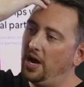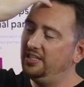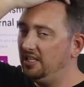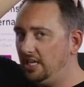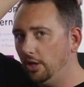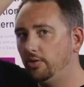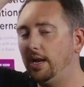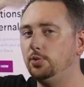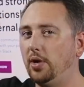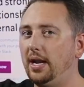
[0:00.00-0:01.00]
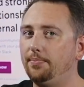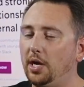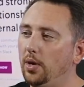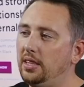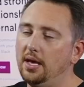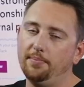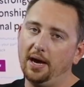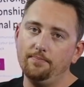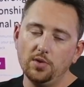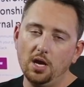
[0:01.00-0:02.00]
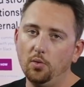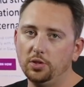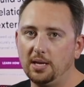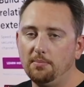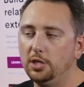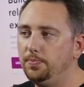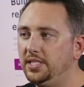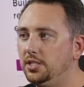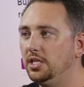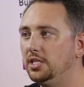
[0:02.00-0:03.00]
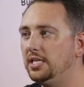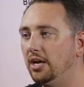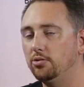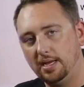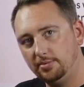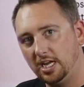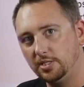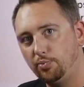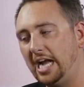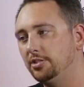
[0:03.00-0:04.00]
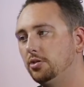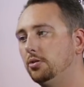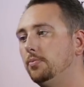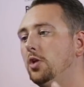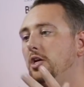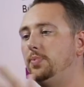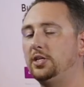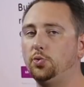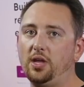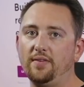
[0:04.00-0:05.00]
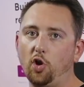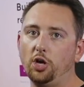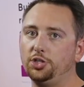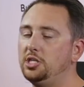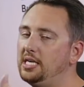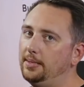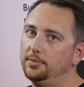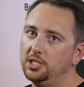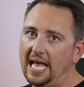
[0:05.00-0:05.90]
I'd say Telegram's right up there with it, but once again, most businesses, Telegram's not as practical, especially when you have larger teams.